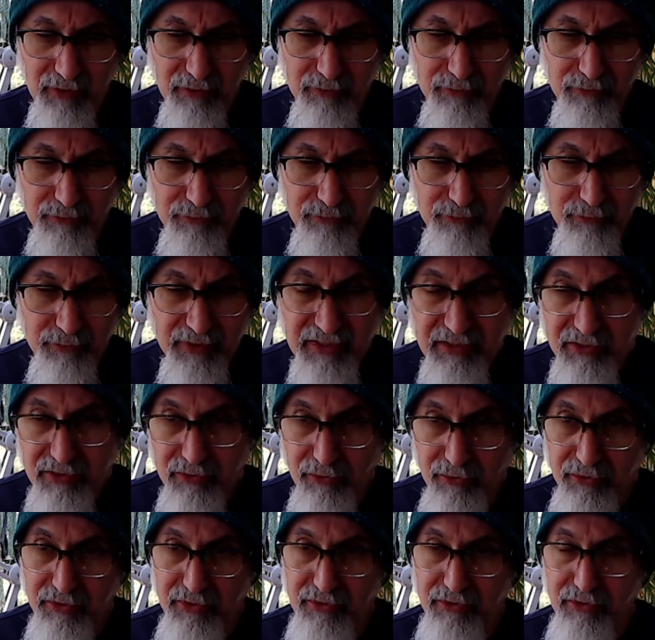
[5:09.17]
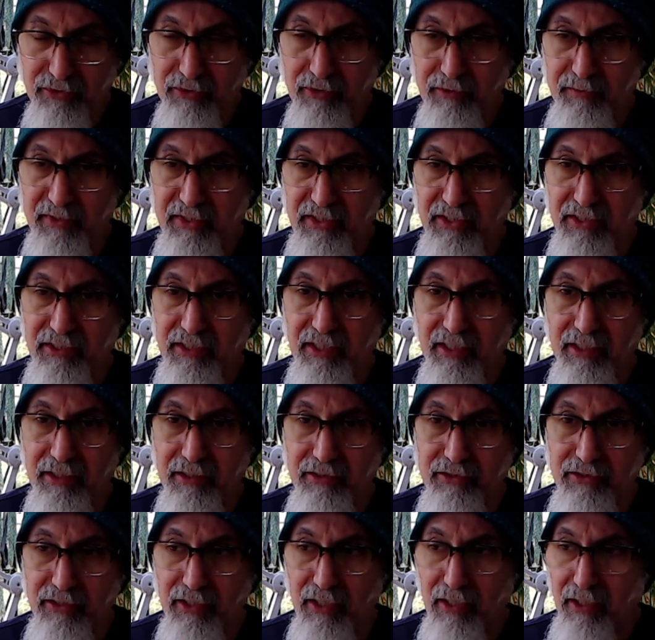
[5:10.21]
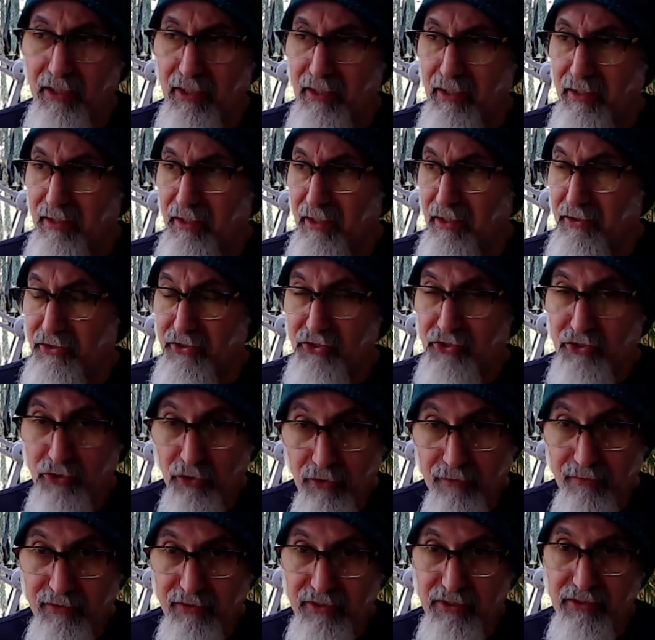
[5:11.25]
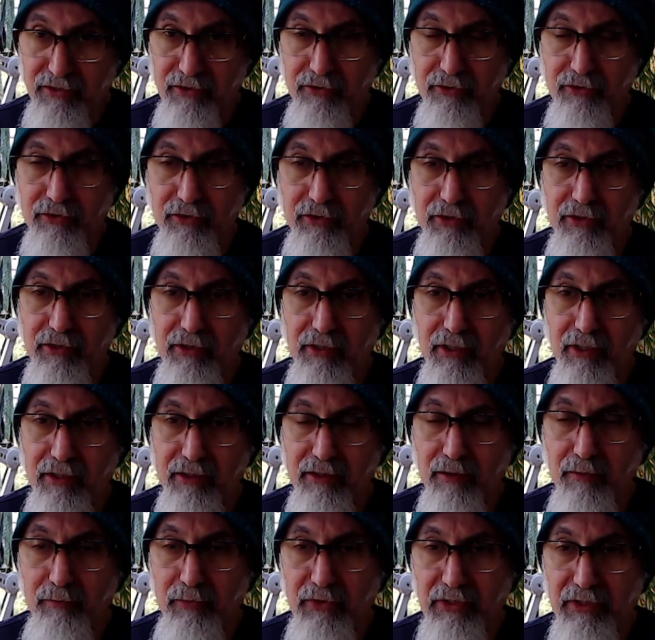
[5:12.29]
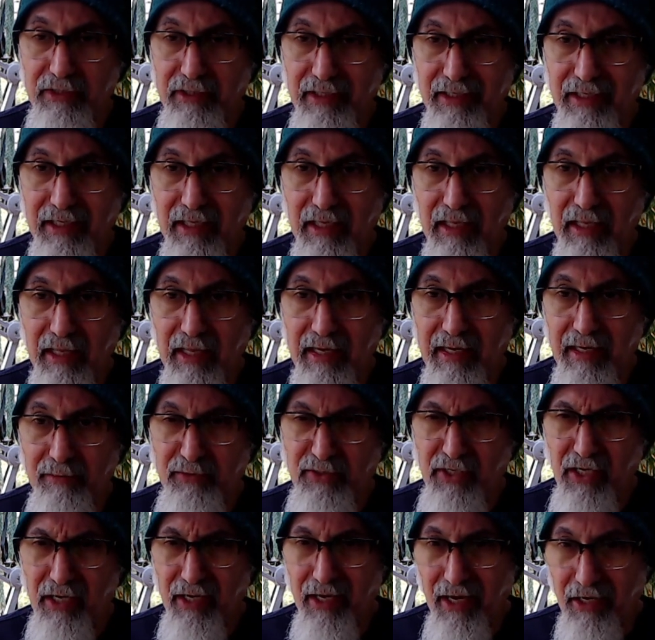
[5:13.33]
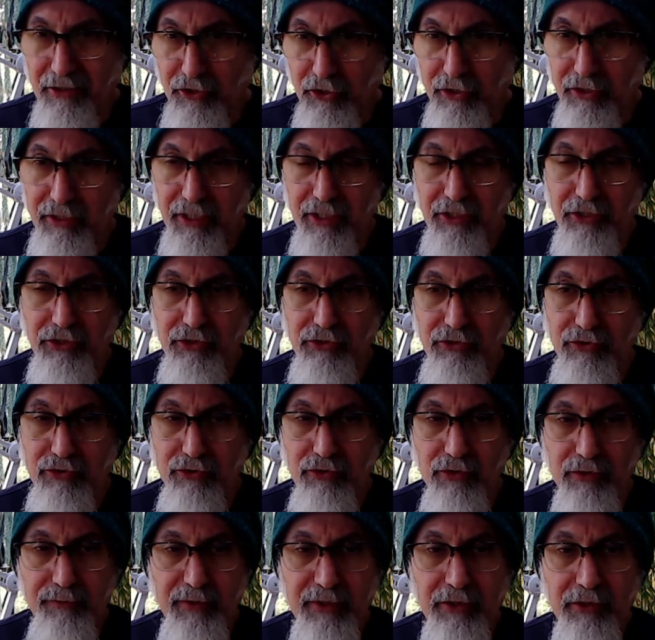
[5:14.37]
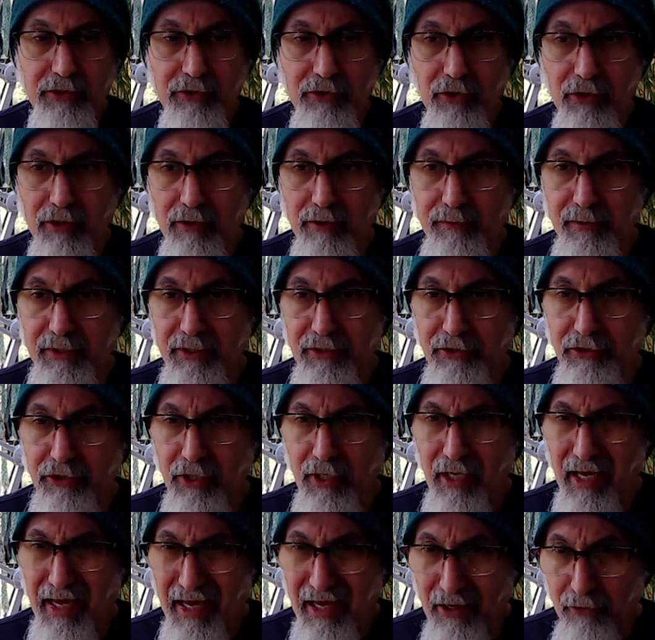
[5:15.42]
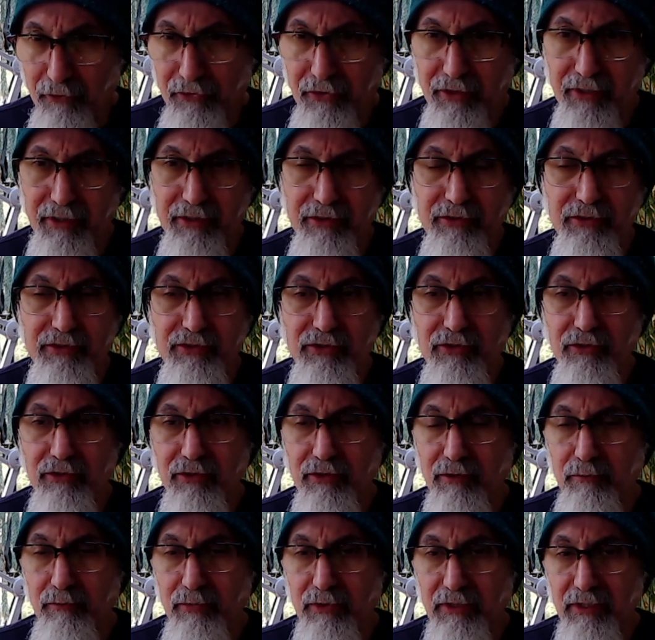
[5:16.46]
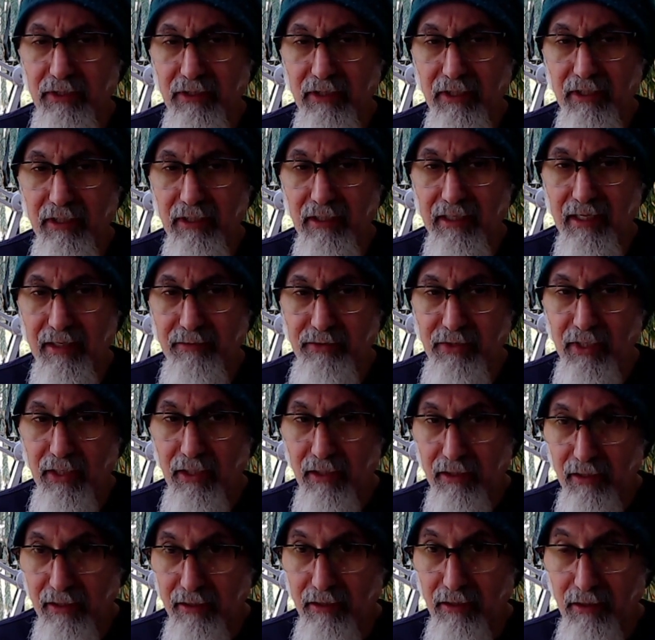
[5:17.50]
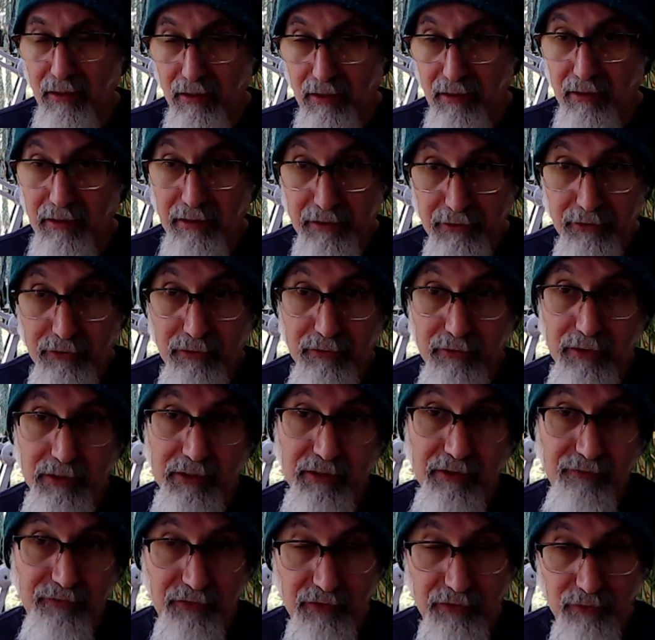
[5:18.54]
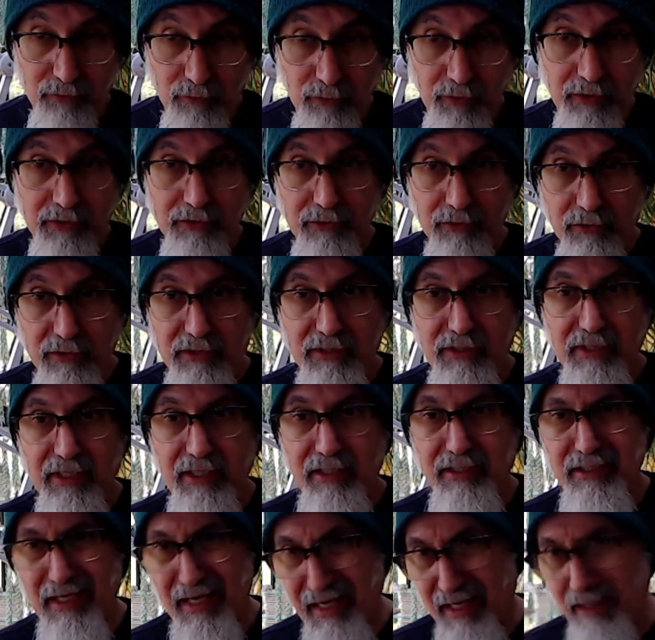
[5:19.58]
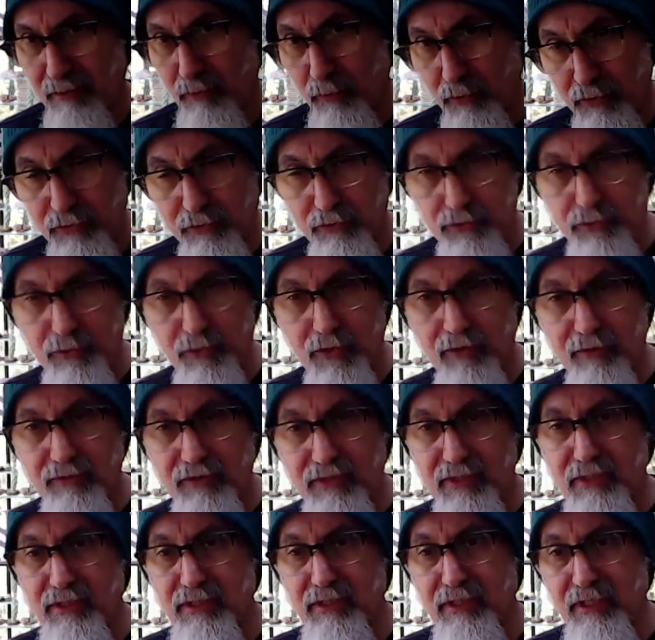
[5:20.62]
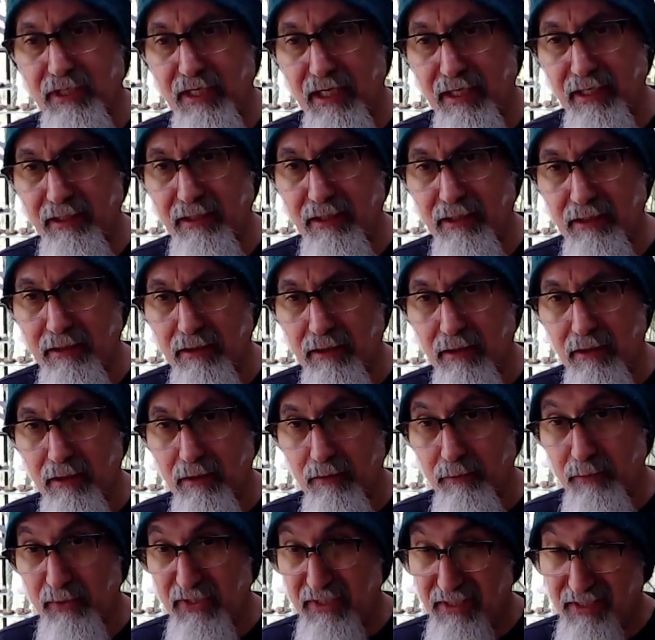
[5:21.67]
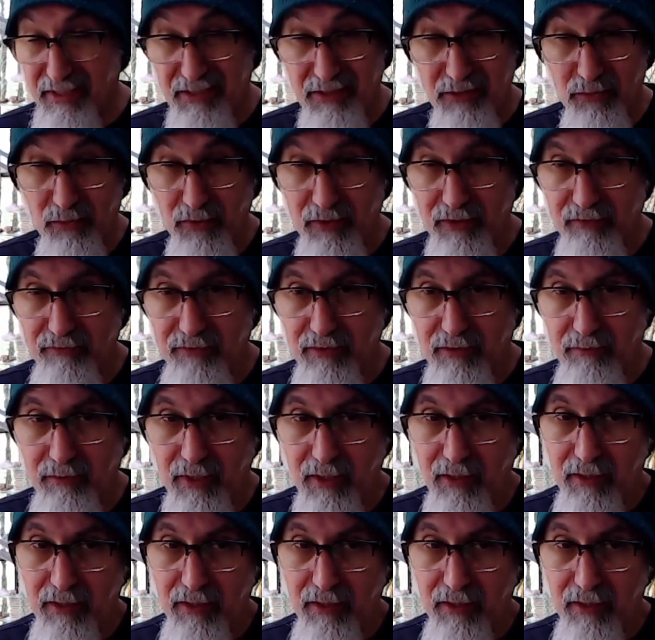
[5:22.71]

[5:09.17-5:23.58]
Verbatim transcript: resources are going to be scarce uh, services are going to uh, completely collapse education is going to be garbage healthcare is going to completely collapse like literally if you're in one of those states and one of those provinces in canada bc is one of them